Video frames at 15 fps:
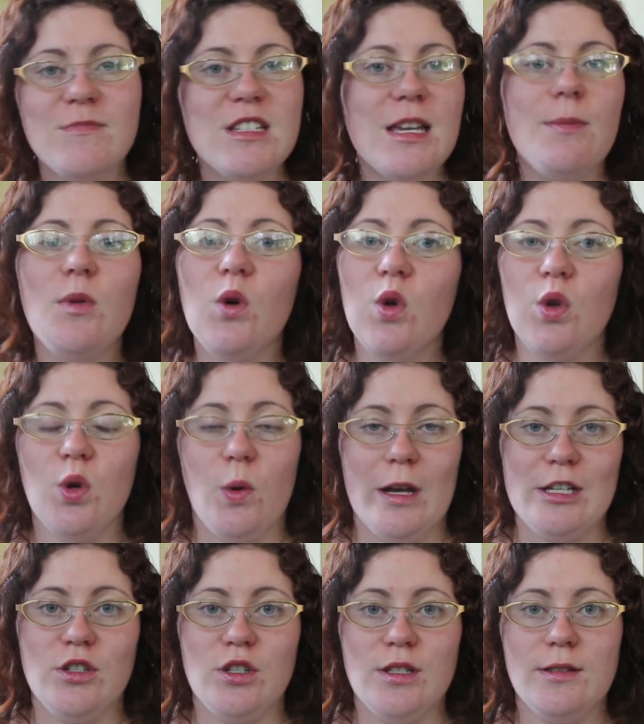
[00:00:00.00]
typical
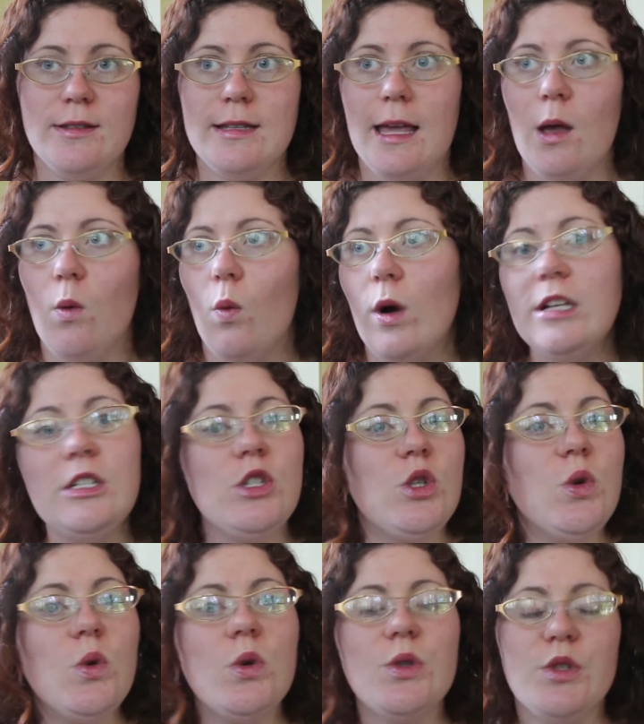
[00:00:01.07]
questions like what
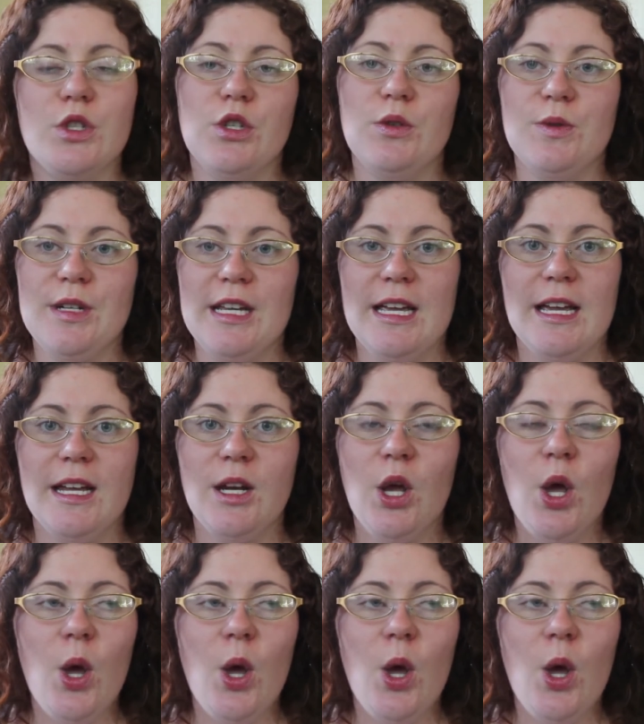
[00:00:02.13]
tools do you need,